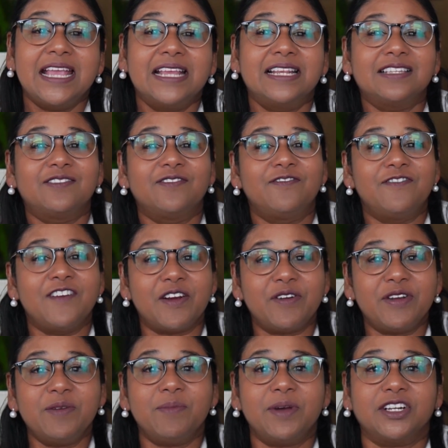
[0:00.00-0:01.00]
It is
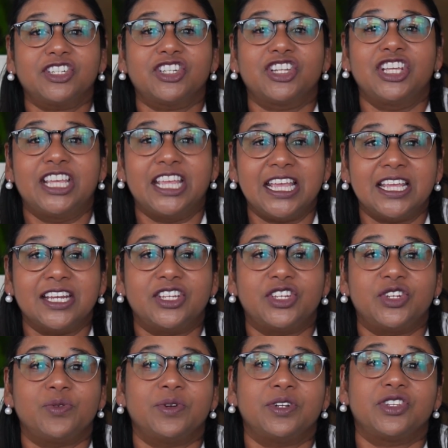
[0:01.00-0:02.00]
very much geared
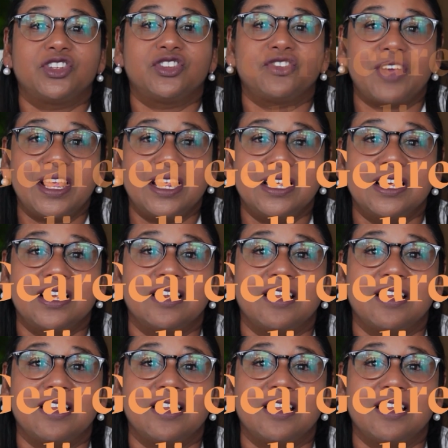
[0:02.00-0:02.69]
to an Australian